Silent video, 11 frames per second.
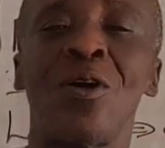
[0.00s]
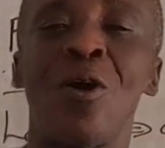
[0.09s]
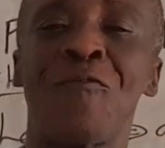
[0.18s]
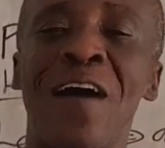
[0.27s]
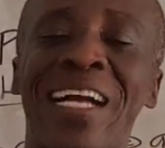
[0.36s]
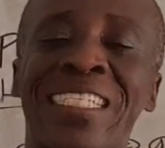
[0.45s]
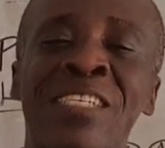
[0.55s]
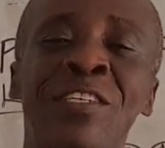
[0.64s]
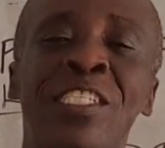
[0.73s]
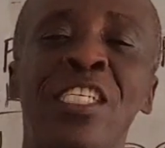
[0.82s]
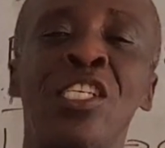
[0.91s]
of
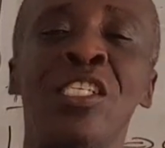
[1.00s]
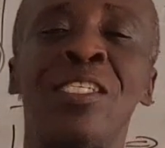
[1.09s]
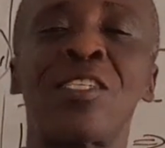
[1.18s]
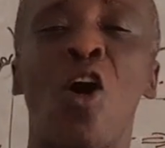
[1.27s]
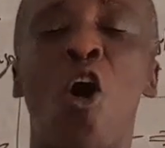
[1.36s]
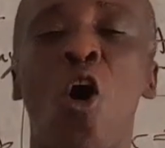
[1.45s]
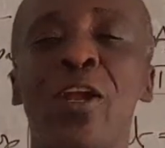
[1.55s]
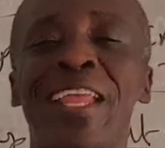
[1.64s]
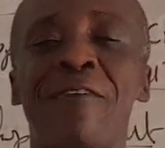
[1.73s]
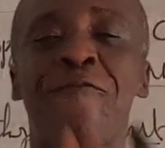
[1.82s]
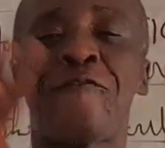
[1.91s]
activities or
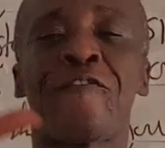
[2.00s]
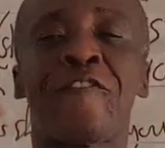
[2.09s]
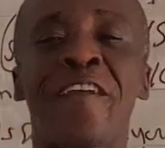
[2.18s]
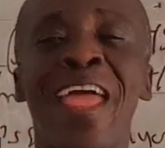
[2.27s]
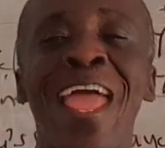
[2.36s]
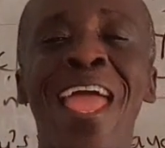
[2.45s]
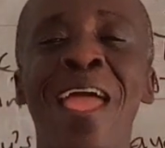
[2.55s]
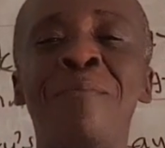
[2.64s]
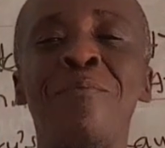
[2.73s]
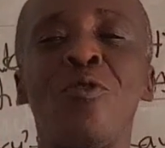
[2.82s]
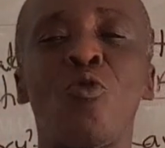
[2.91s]
the
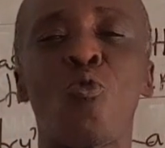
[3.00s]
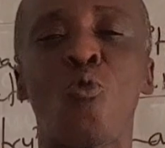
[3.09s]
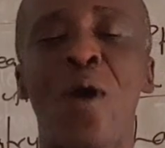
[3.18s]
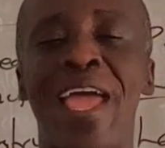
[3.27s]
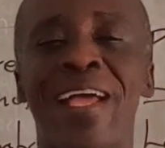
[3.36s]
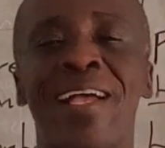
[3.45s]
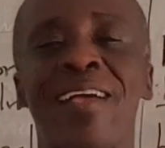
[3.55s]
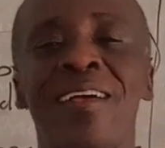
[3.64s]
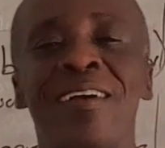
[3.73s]
framework